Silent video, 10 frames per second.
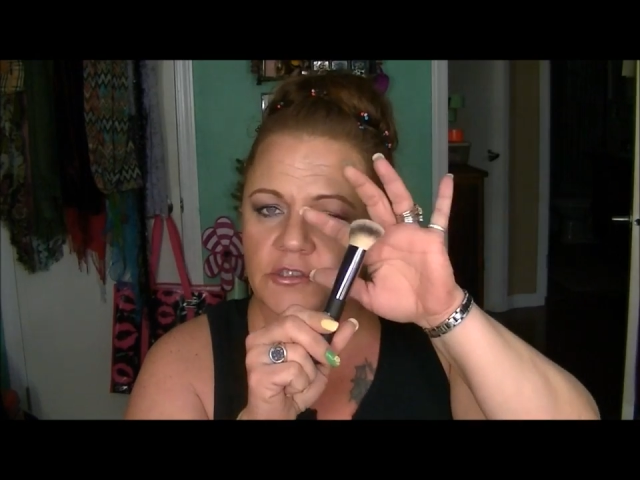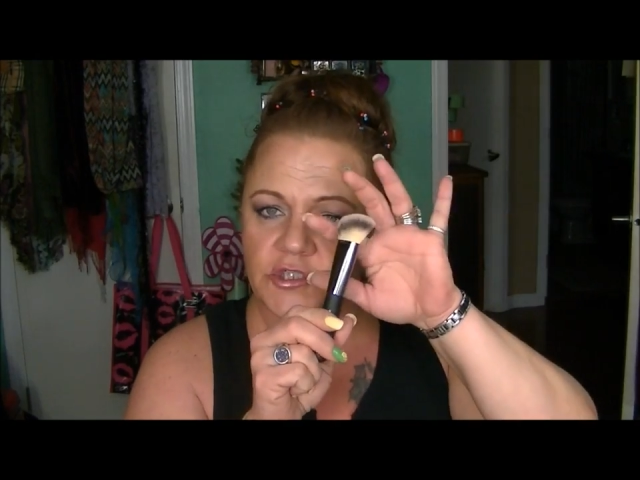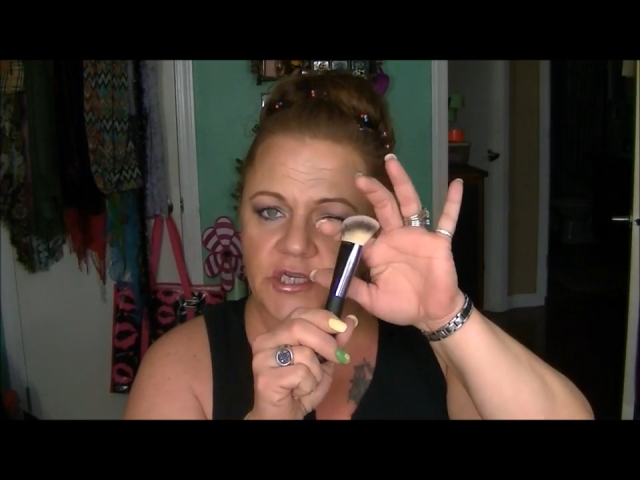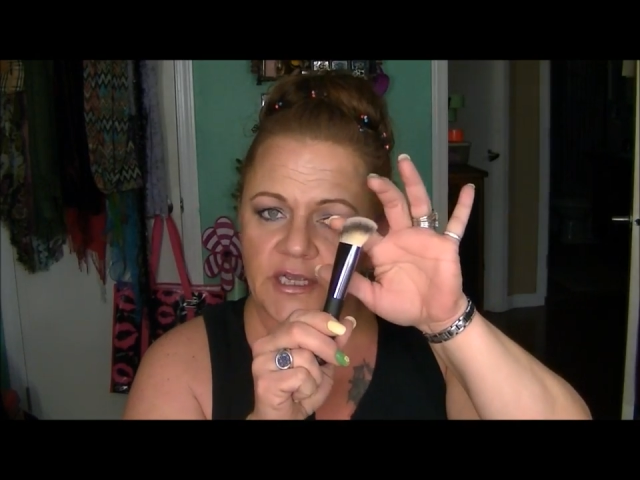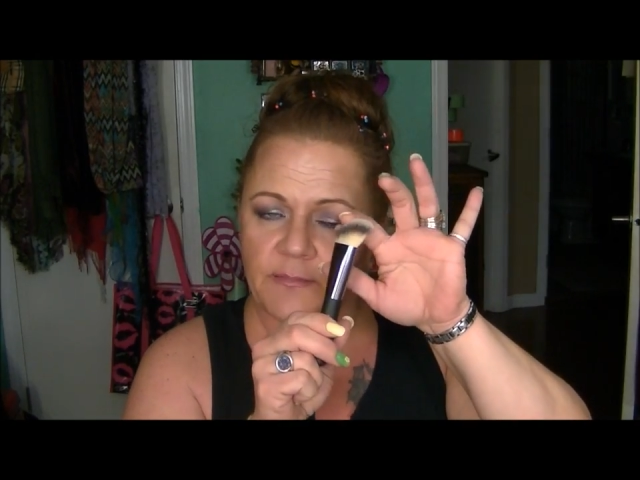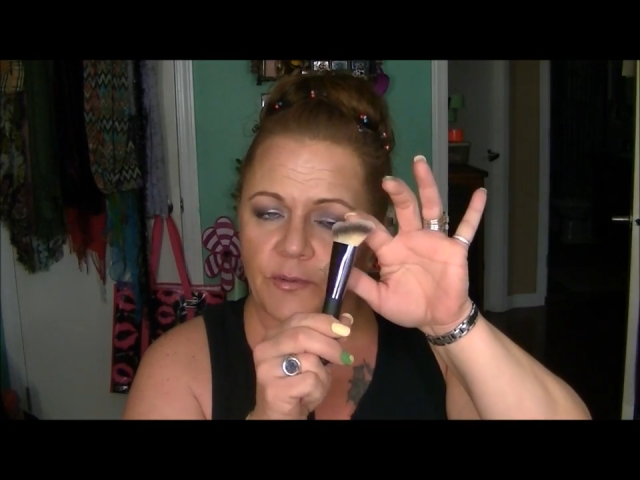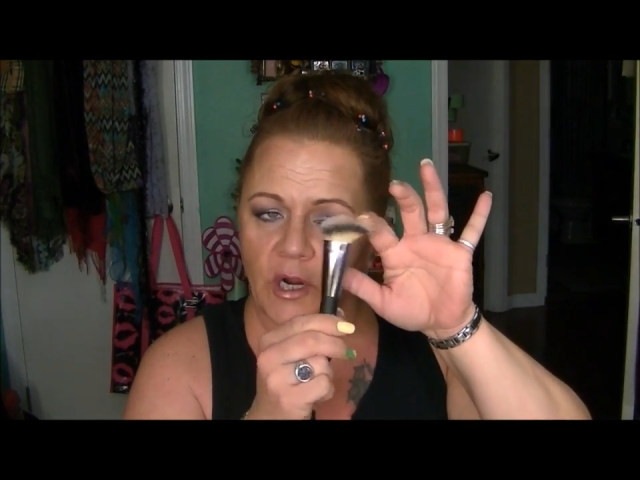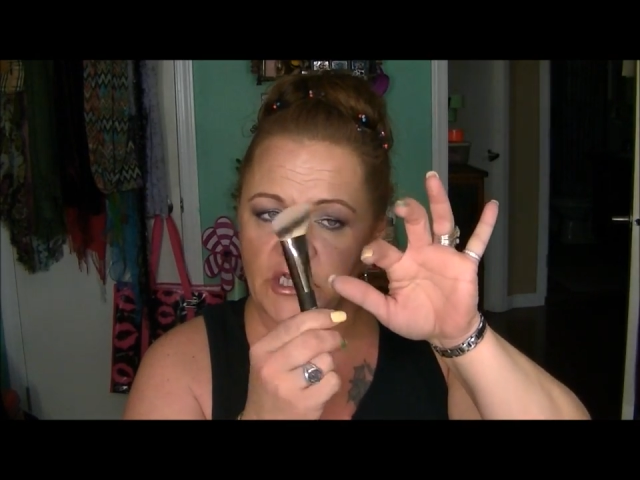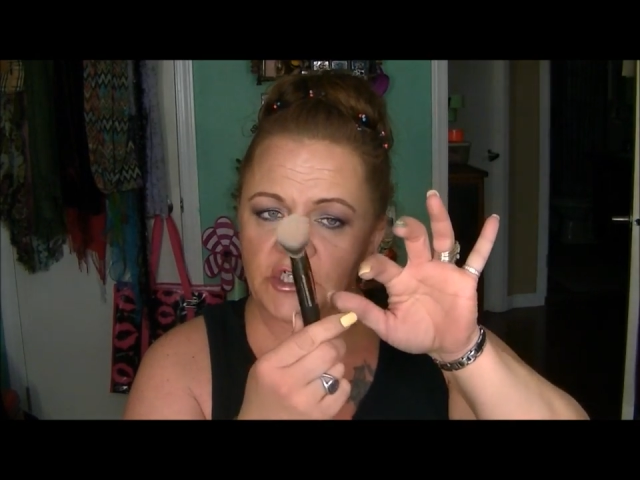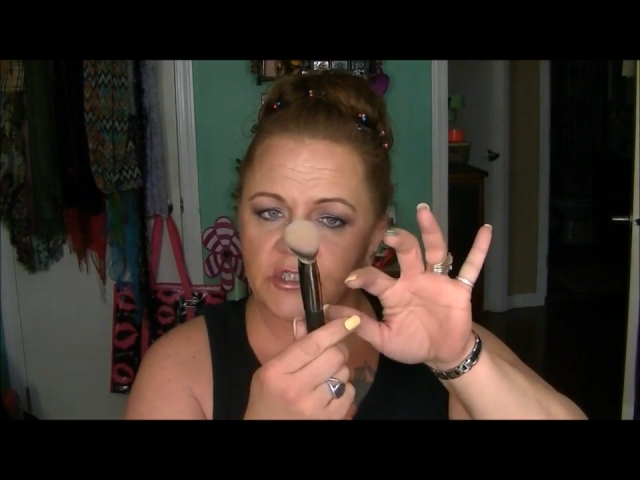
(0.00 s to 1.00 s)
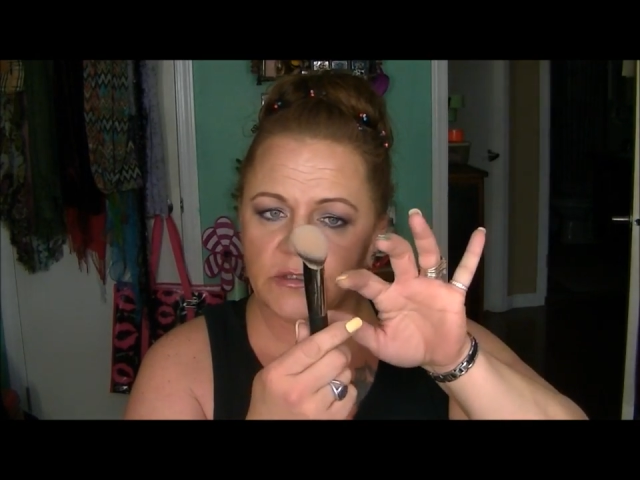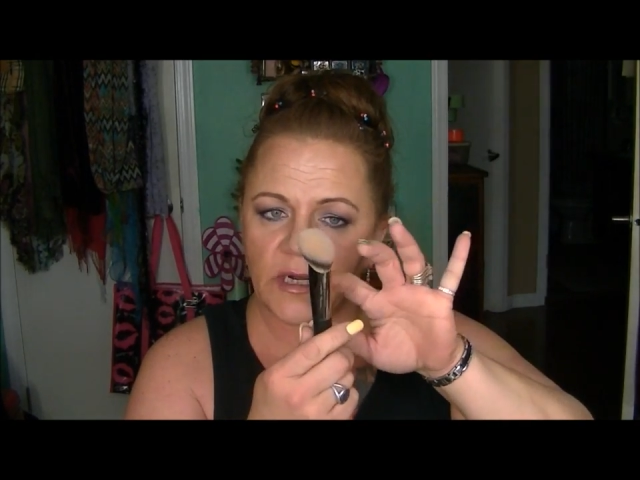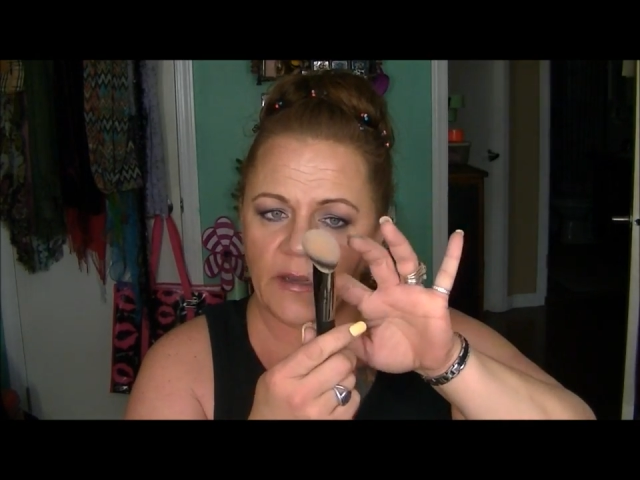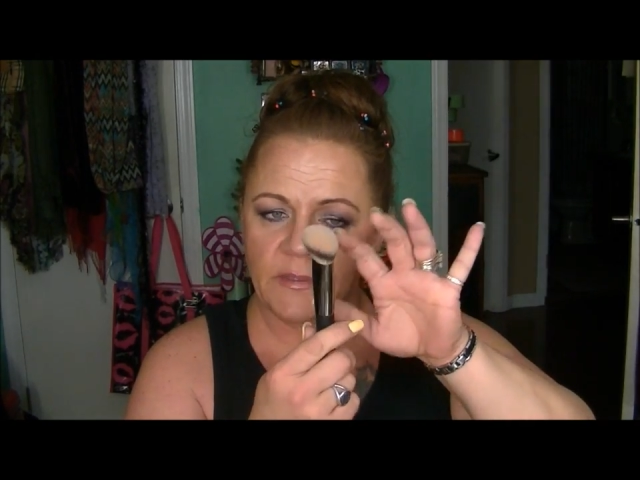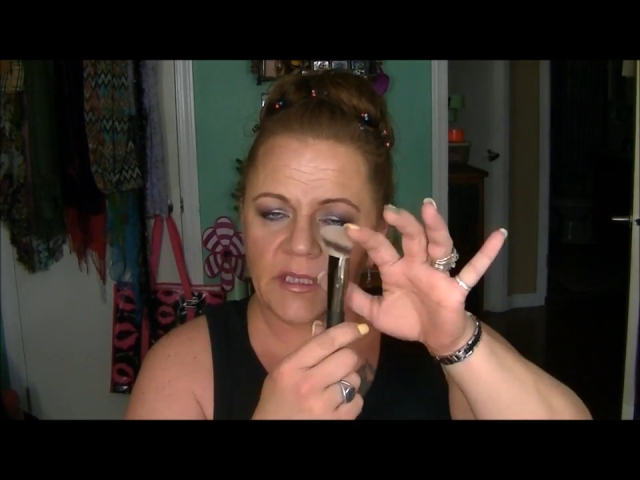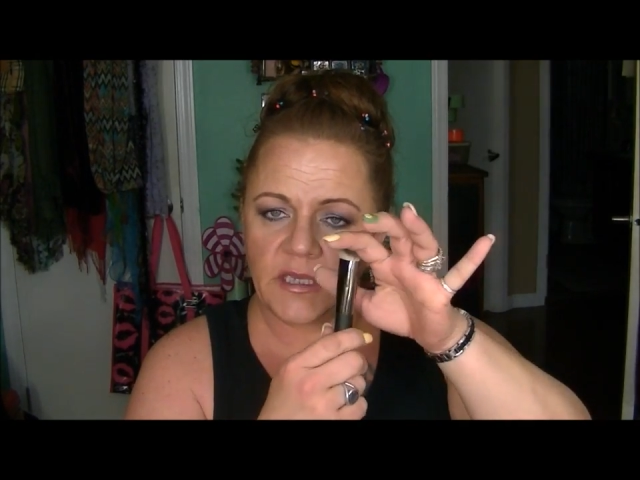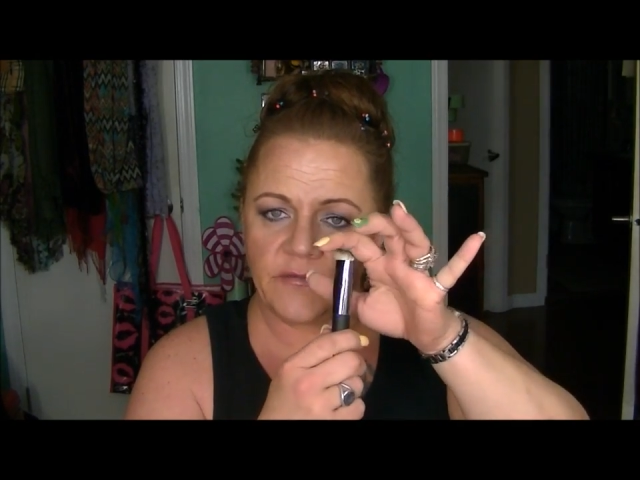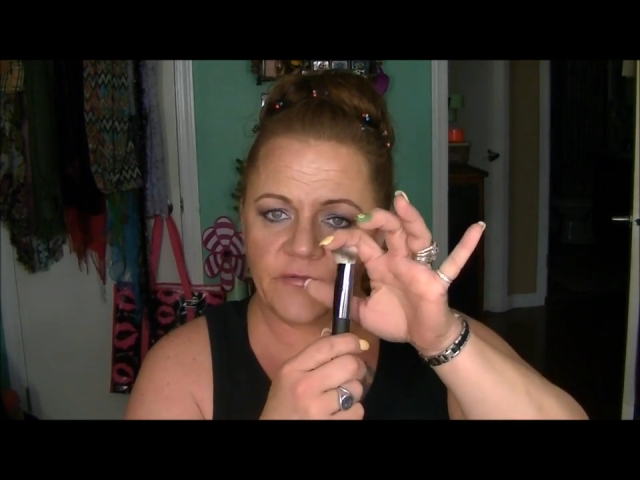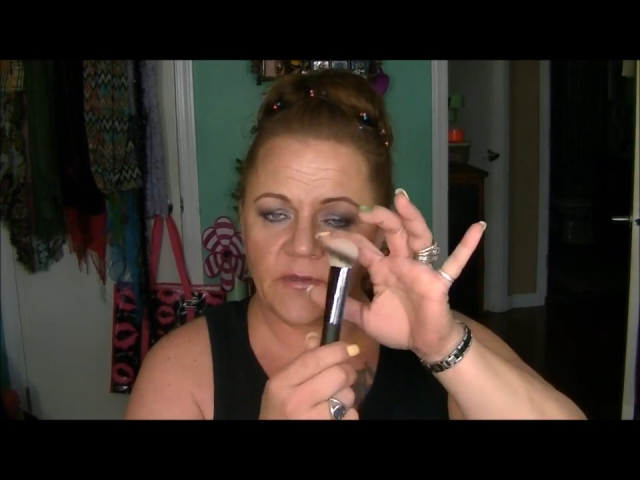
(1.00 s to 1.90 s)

cheek brush, I believe,